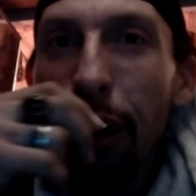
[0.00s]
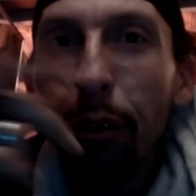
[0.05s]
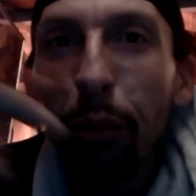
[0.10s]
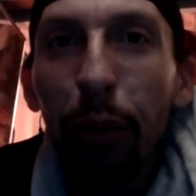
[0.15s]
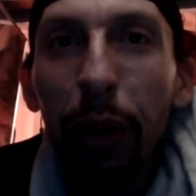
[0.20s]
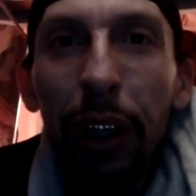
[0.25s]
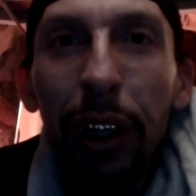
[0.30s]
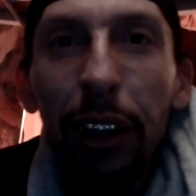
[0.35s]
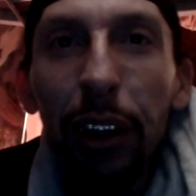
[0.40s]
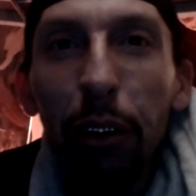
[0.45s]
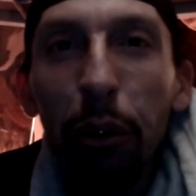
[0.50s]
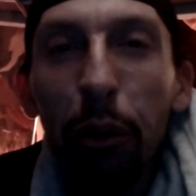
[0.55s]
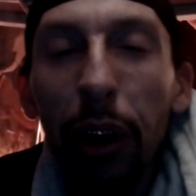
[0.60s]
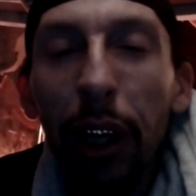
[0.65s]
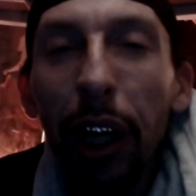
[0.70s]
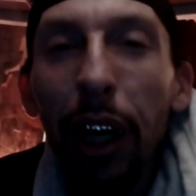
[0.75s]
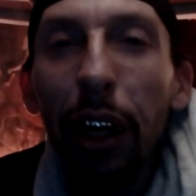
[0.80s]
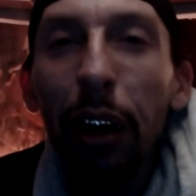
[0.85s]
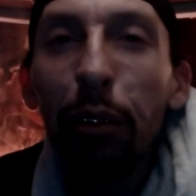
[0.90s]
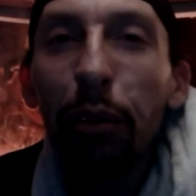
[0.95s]
peace, what
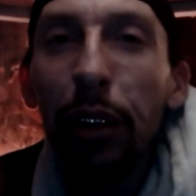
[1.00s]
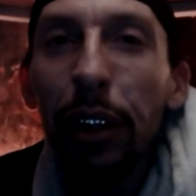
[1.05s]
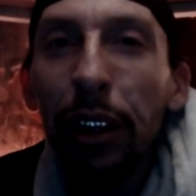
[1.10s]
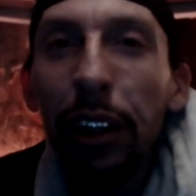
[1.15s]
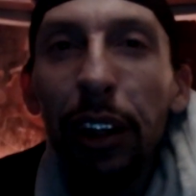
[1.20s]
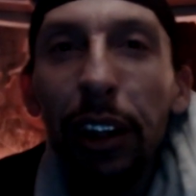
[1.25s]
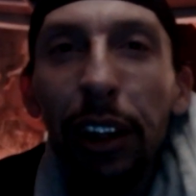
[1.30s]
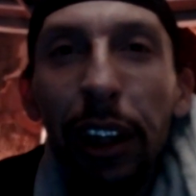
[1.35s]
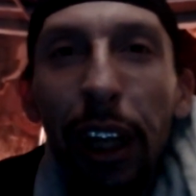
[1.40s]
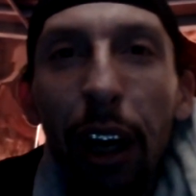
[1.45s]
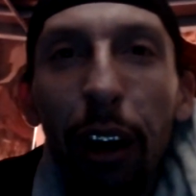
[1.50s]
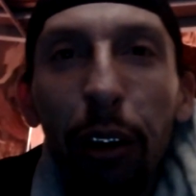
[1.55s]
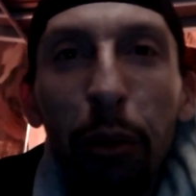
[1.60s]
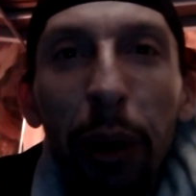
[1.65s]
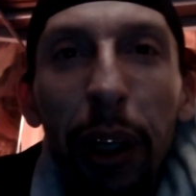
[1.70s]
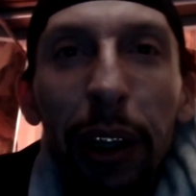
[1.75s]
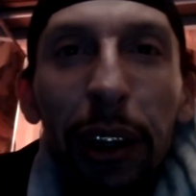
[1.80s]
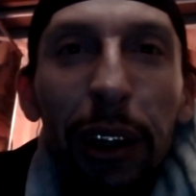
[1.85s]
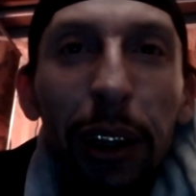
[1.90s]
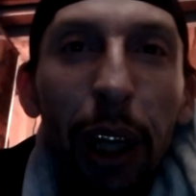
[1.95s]
up? This is
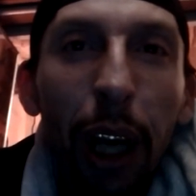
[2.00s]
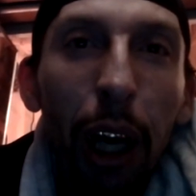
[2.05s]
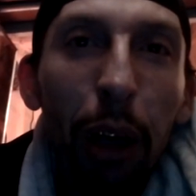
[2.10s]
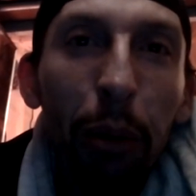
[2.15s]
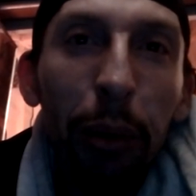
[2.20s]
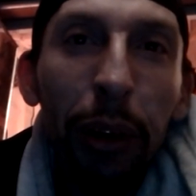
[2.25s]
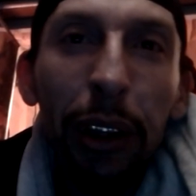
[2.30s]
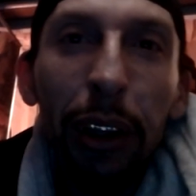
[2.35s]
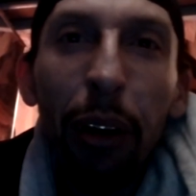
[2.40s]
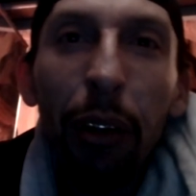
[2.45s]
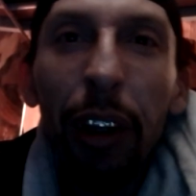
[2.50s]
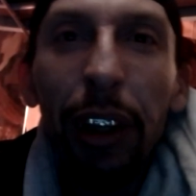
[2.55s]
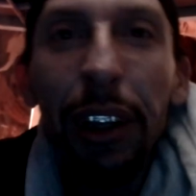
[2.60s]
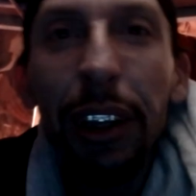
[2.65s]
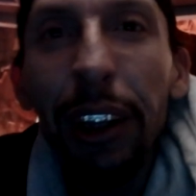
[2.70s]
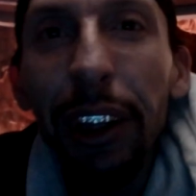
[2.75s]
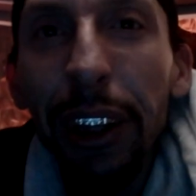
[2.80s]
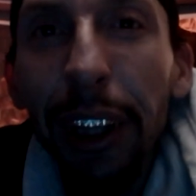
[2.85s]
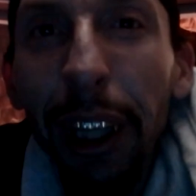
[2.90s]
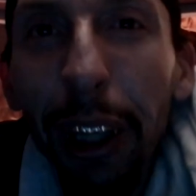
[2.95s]
Southwest Shaman. This
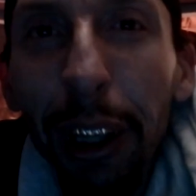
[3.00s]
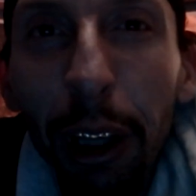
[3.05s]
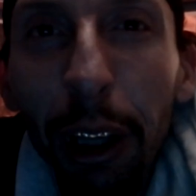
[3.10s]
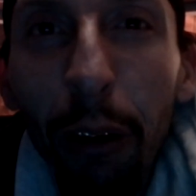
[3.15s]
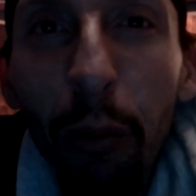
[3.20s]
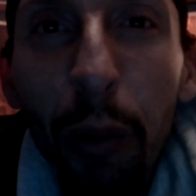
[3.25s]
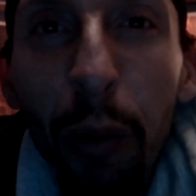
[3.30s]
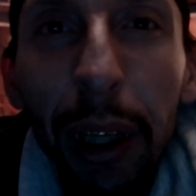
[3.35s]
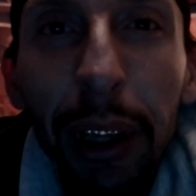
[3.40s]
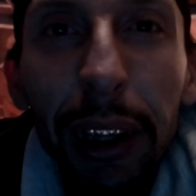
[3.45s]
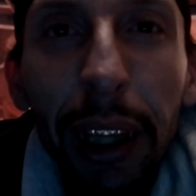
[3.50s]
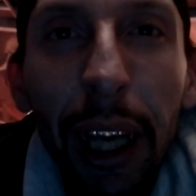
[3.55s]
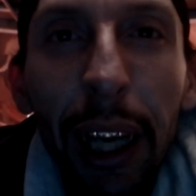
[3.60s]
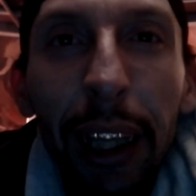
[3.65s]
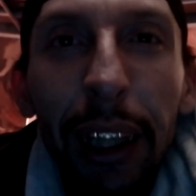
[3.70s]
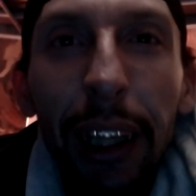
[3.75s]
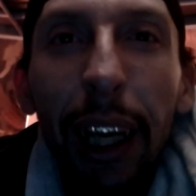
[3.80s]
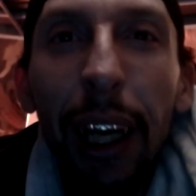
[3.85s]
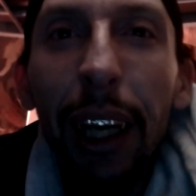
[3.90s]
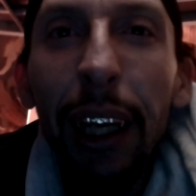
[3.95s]
is Stereo Pix
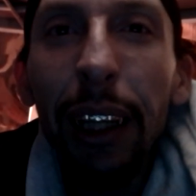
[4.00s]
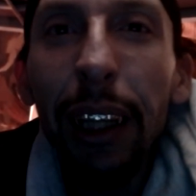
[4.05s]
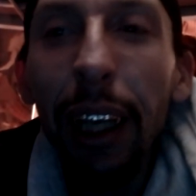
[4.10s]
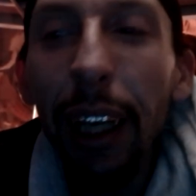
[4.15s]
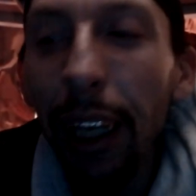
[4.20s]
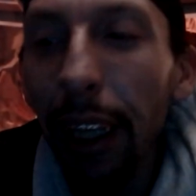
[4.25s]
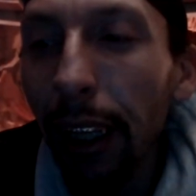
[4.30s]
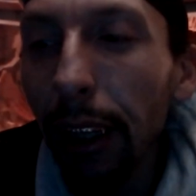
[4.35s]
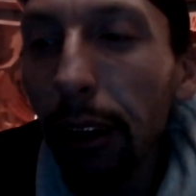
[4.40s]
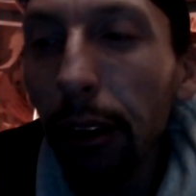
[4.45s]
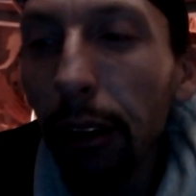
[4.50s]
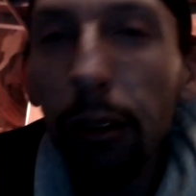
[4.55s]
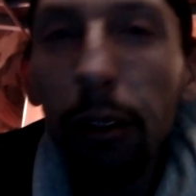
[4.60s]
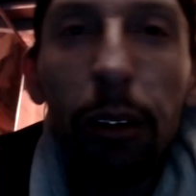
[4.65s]
888.